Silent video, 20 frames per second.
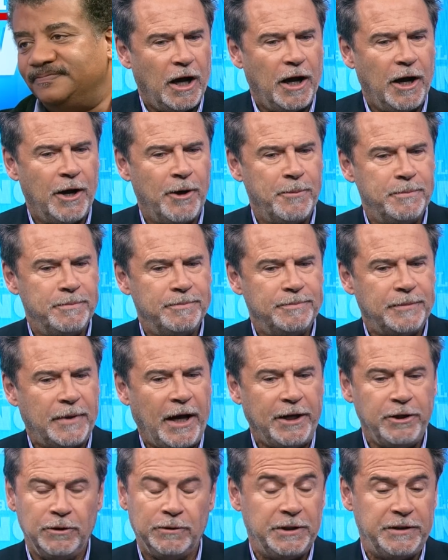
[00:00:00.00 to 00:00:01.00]
Um, I
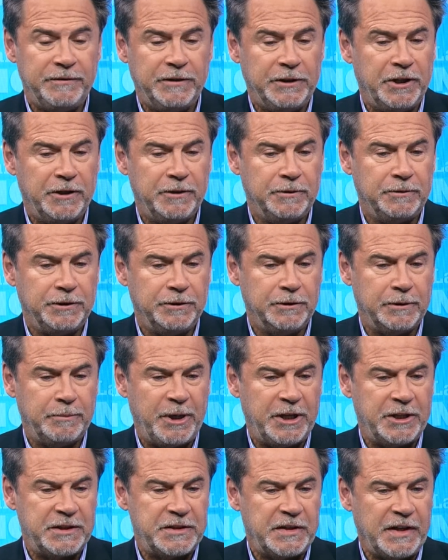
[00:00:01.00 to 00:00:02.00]
don't even know you're a
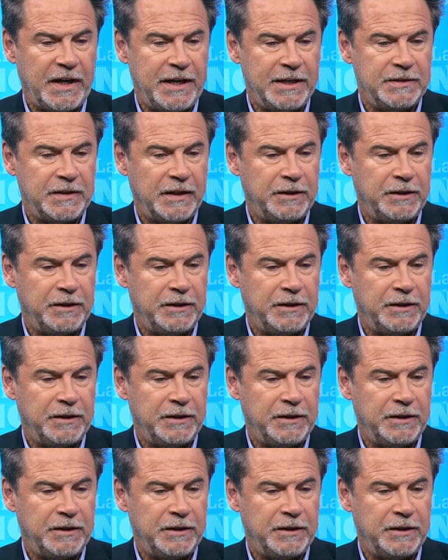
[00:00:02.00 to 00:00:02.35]
man of science.